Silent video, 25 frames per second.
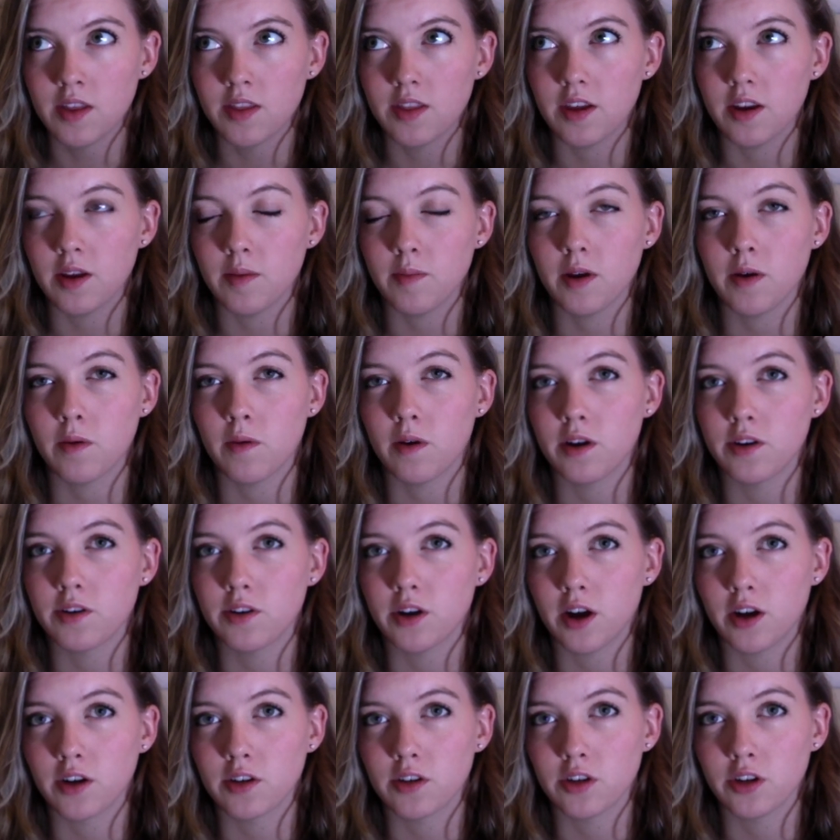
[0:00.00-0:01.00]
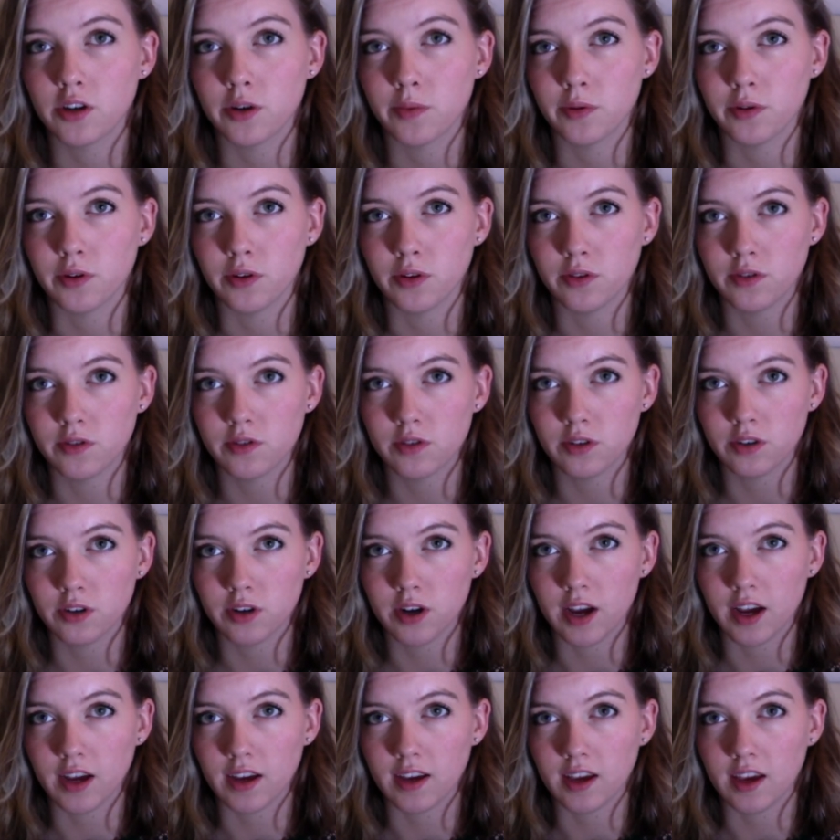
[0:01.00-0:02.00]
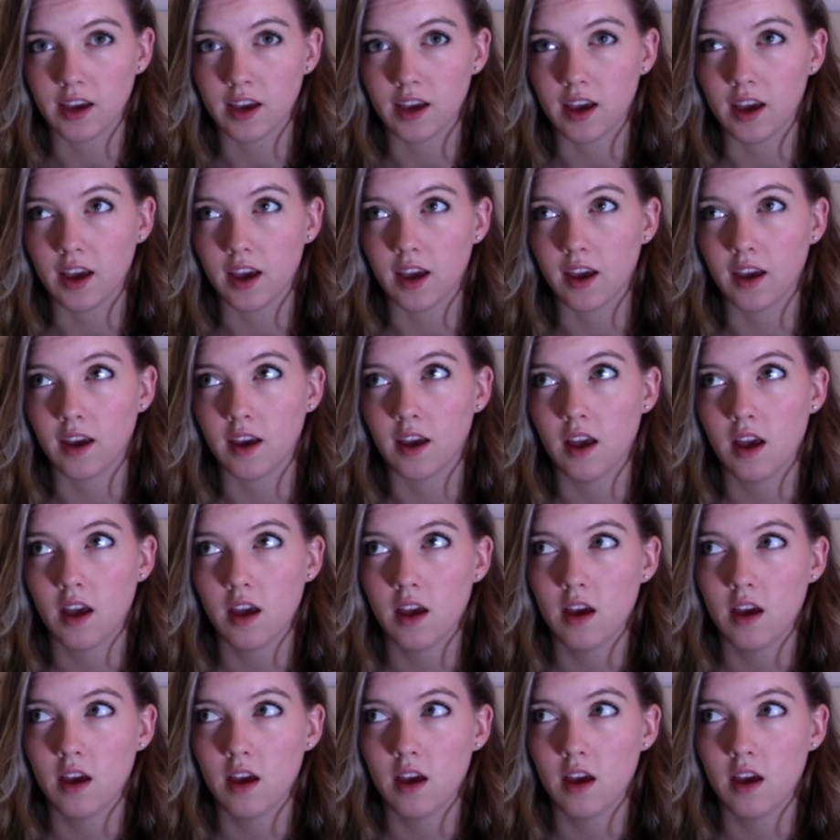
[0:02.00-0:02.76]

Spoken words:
then you might want to talk to your producer, aka